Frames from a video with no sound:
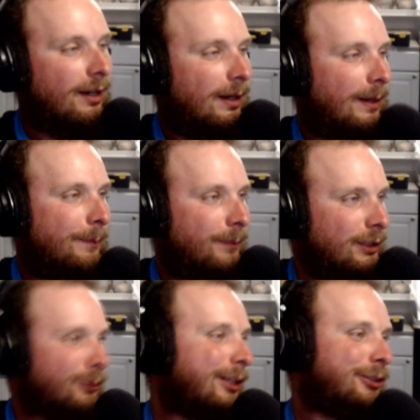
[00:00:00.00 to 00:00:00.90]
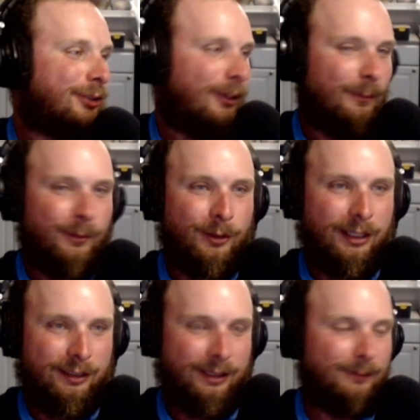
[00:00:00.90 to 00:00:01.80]
Thanks for watching, though. More than
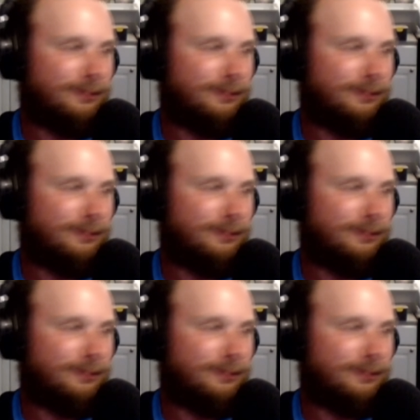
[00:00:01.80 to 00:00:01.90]
anything.